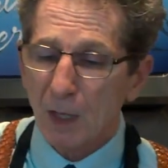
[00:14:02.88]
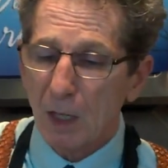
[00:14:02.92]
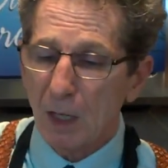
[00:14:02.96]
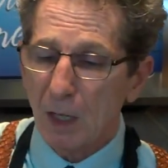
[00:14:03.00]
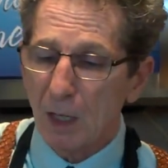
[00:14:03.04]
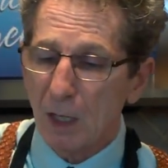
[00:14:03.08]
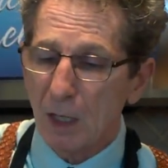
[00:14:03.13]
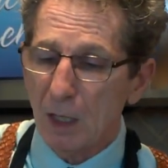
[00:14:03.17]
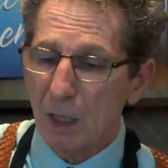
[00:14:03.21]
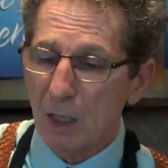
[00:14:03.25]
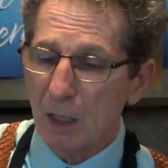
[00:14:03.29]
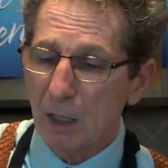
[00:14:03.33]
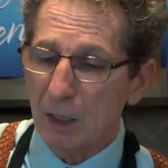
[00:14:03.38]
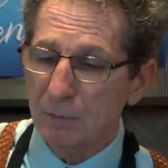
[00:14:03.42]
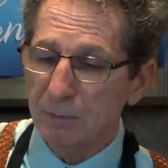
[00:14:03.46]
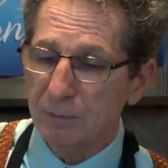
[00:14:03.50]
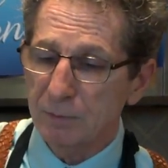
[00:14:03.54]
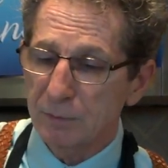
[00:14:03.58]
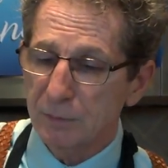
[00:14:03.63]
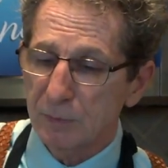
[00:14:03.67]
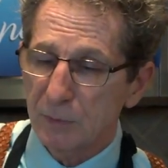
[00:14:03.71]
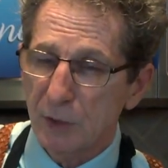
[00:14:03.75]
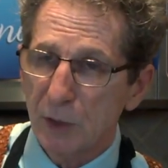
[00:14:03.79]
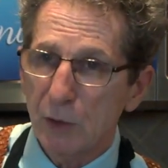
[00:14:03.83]

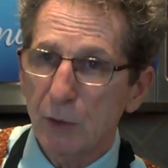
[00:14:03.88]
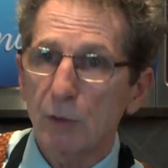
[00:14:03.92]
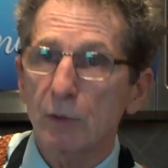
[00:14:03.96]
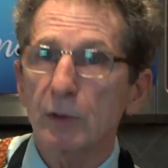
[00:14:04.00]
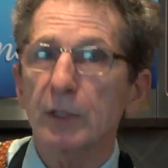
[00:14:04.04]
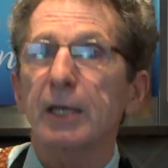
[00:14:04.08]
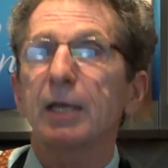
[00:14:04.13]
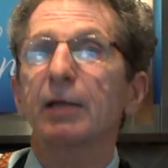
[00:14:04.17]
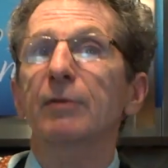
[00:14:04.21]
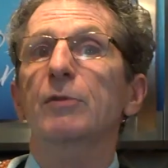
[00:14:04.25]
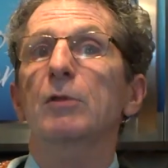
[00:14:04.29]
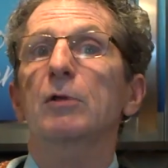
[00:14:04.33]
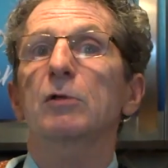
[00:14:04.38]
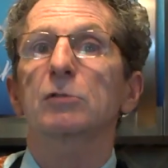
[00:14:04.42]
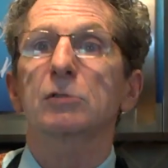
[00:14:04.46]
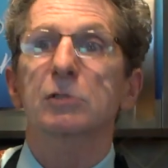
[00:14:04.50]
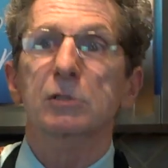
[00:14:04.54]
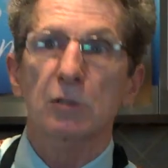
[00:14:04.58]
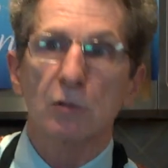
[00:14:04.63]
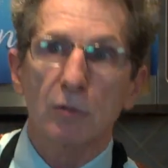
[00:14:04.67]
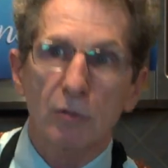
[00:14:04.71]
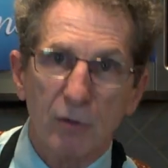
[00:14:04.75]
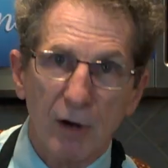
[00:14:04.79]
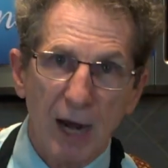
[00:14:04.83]
You don't get those
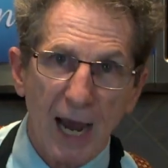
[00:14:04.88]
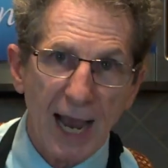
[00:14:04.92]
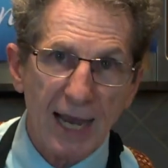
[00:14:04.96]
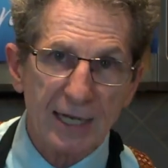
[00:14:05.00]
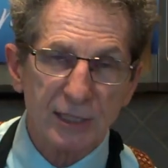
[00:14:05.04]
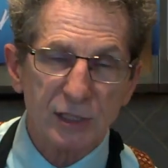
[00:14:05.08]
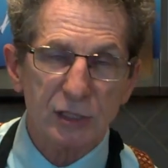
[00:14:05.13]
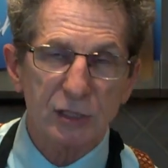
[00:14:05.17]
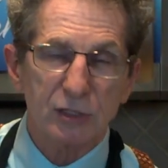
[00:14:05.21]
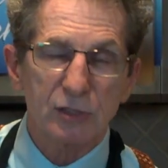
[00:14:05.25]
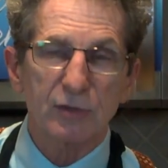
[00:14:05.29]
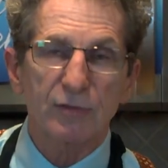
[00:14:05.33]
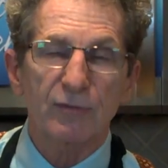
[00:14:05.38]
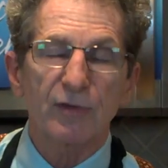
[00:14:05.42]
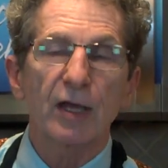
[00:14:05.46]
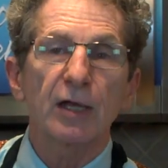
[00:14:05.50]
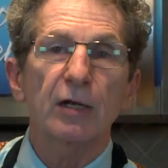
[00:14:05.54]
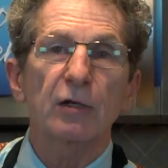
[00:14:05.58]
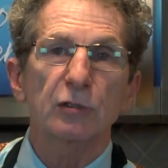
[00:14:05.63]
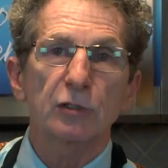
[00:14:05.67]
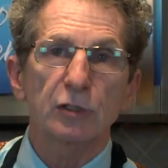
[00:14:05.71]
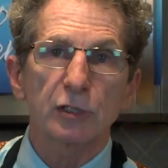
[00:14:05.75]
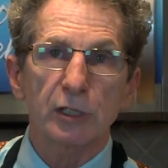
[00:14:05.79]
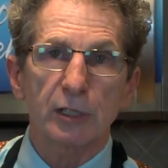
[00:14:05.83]
crashes of
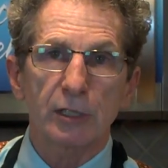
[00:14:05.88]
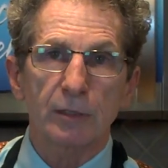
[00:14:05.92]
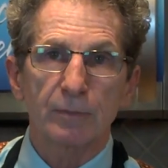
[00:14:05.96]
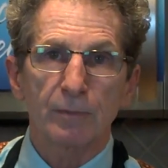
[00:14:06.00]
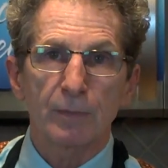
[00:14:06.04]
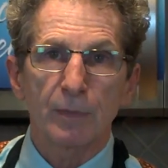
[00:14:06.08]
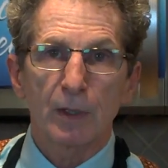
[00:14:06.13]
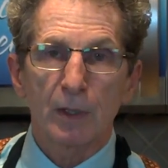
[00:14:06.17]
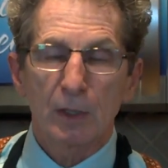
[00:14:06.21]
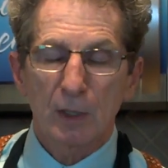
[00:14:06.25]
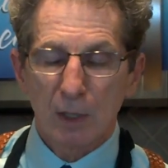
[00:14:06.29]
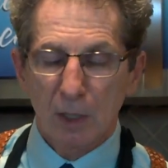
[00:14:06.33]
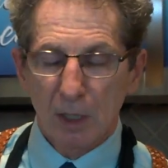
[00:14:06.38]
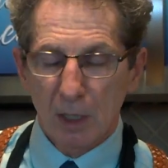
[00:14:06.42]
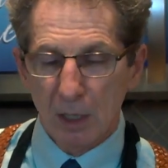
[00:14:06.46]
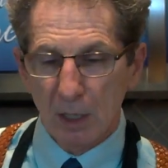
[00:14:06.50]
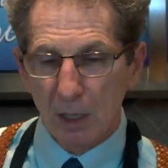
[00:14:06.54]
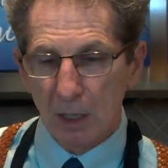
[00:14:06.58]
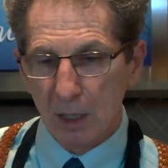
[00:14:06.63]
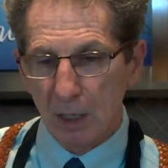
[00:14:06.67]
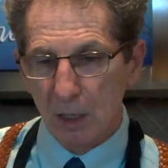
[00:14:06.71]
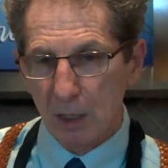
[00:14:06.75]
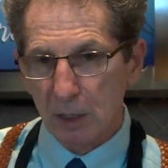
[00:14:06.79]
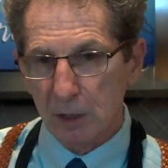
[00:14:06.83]
energy.
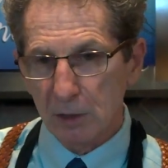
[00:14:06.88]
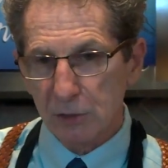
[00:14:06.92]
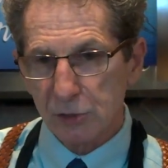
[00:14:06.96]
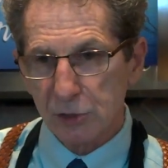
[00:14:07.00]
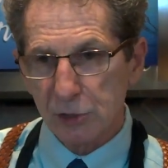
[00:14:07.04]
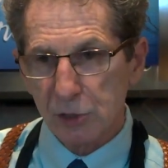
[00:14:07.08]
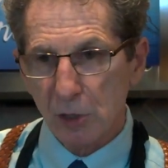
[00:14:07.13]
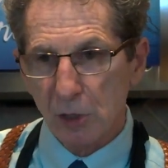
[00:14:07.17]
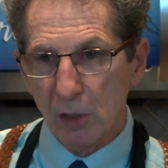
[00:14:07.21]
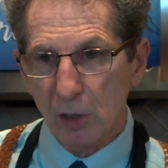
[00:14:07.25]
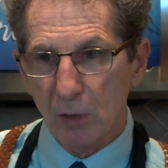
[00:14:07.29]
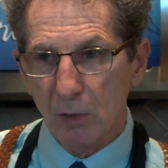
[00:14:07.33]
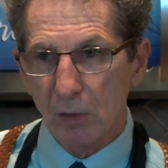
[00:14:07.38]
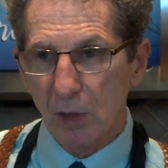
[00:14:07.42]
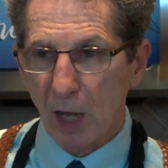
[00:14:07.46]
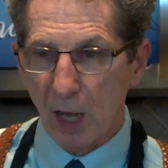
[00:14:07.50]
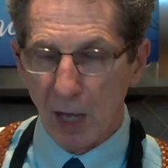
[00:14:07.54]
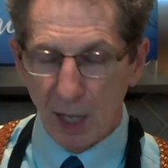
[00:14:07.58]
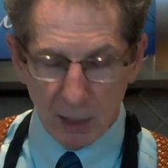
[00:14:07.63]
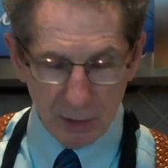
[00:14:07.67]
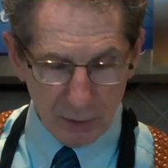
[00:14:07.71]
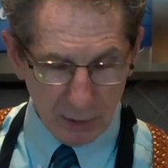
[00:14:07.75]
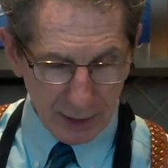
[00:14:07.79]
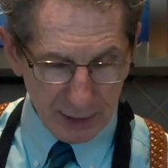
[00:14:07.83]
So
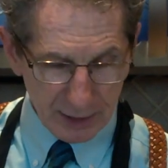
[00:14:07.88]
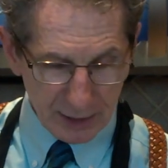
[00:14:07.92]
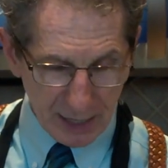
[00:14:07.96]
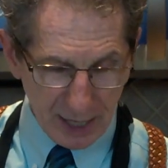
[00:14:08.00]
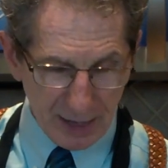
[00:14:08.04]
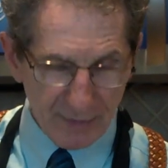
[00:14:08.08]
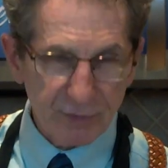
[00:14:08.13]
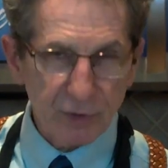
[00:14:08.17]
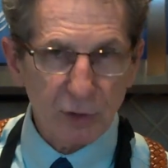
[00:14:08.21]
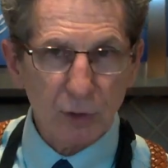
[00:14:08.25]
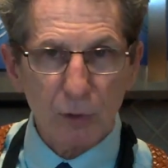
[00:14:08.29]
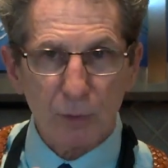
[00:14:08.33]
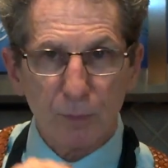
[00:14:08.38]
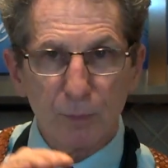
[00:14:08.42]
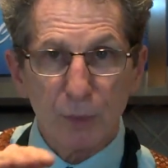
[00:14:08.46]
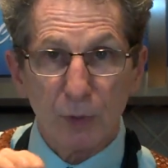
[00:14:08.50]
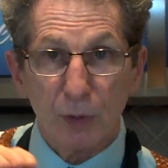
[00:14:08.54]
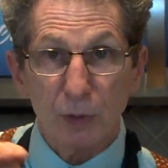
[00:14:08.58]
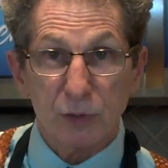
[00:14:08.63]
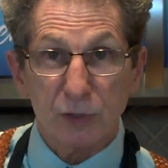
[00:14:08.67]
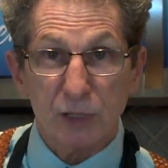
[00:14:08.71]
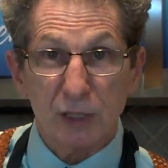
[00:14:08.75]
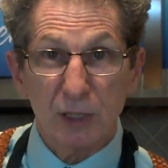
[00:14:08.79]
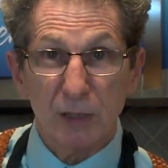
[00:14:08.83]
I like to have little
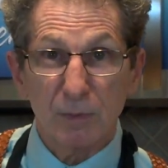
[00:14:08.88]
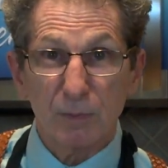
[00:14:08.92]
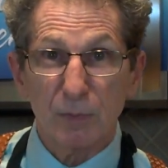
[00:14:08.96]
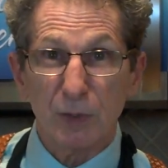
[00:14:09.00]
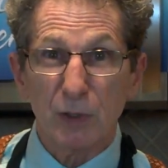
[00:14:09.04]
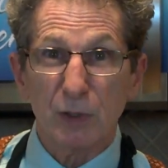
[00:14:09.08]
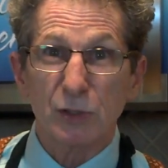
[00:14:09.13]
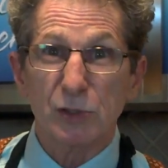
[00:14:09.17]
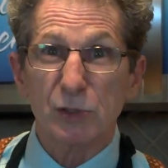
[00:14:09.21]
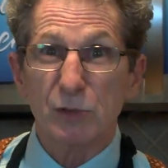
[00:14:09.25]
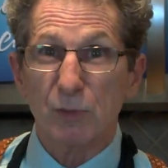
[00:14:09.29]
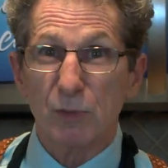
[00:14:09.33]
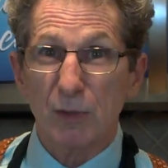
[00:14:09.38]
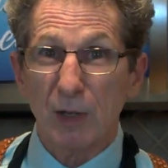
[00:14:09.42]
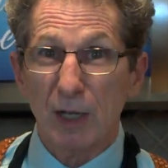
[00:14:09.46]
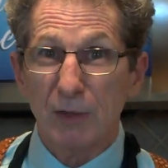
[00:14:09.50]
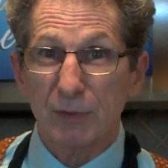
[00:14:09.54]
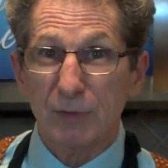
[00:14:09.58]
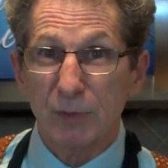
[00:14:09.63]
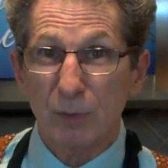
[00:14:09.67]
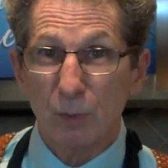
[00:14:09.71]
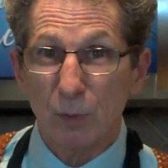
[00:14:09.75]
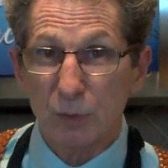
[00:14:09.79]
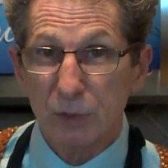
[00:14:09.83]
protein bursts
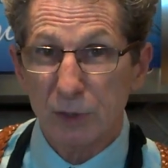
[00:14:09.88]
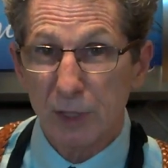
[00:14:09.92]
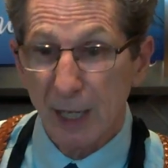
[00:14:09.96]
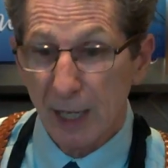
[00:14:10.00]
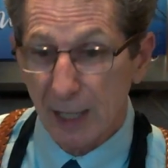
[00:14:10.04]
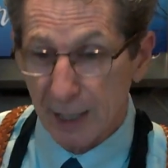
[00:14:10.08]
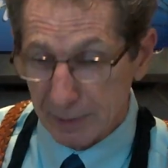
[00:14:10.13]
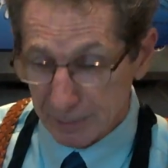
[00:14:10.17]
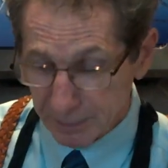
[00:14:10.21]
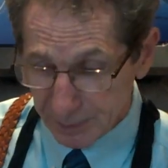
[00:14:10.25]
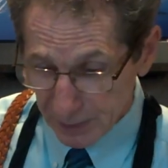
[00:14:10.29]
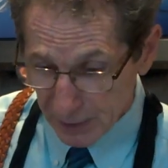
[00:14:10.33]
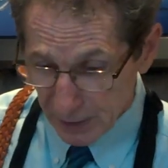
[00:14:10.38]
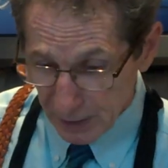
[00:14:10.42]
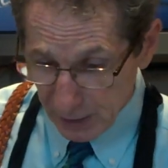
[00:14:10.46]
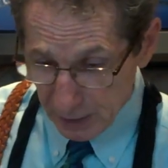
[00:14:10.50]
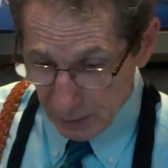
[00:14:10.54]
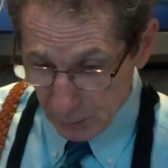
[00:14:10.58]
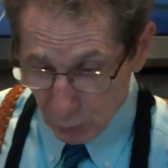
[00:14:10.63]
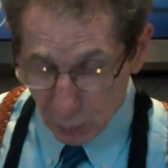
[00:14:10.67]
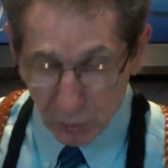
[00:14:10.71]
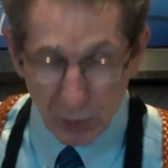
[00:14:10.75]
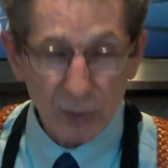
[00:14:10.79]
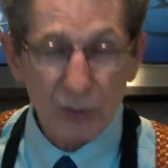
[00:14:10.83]
throughout the day.
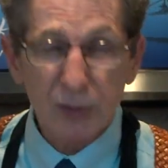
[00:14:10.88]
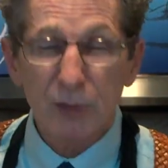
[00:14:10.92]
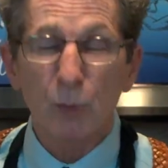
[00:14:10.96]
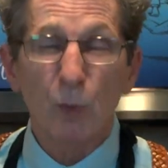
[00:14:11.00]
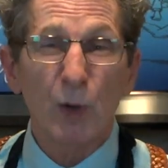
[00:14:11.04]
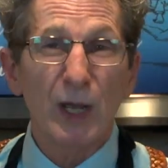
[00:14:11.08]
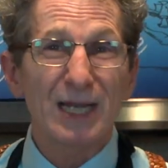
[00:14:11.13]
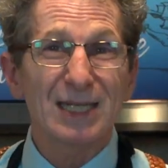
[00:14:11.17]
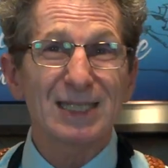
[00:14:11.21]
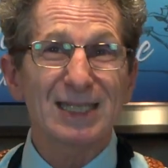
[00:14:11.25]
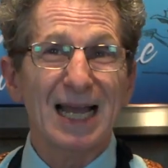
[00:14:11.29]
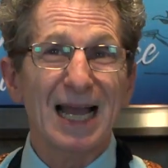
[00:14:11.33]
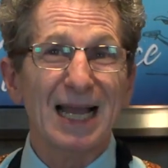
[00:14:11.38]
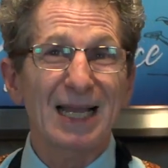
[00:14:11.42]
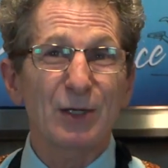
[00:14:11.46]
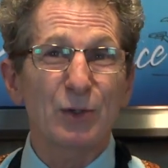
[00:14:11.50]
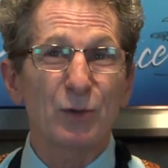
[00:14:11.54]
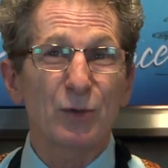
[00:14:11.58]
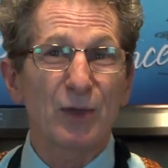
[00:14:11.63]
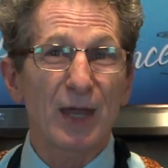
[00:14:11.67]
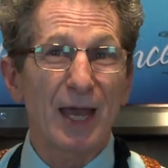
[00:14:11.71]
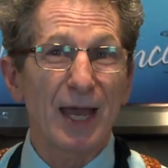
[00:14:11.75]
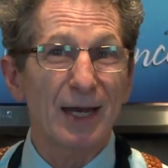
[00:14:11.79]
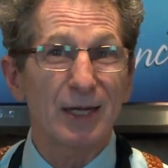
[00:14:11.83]
And one of the ways I
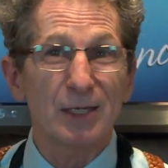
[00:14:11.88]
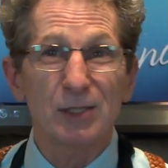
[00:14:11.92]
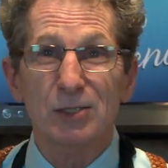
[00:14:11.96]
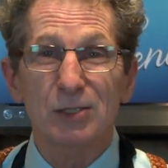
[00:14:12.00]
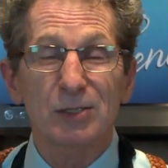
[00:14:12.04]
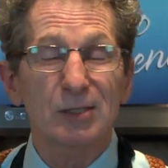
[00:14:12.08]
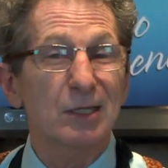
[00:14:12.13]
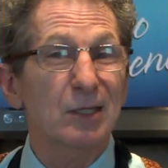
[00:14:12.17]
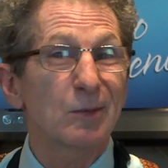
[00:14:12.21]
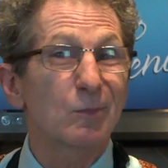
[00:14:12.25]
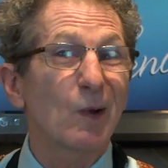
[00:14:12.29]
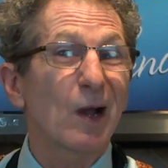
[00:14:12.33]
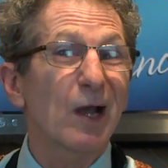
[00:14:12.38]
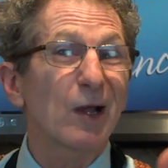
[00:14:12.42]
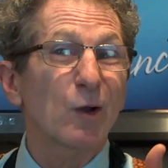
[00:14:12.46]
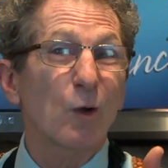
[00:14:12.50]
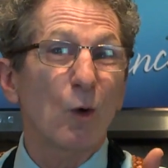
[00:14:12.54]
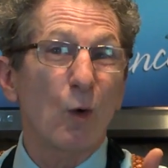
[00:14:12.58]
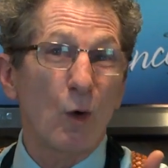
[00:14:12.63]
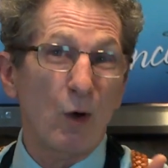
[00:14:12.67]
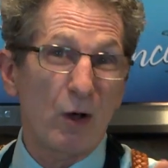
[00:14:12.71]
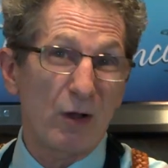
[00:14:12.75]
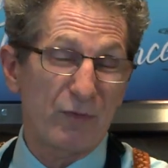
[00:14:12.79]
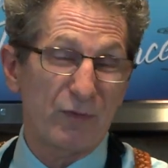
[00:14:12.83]
do that is in my
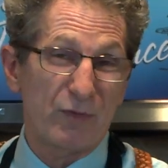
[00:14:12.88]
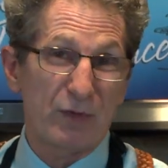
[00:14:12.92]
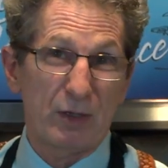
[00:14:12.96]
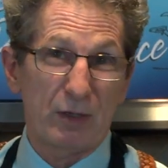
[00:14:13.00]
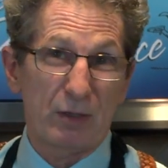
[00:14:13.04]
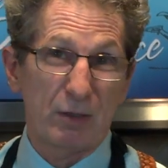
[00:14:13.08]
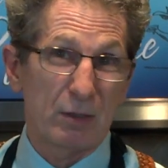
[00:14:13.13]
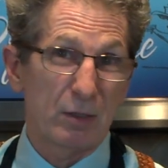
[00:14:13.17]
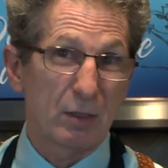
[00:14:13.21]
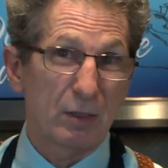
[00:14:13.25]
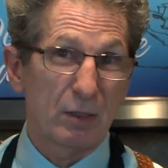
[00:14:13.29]
coffee.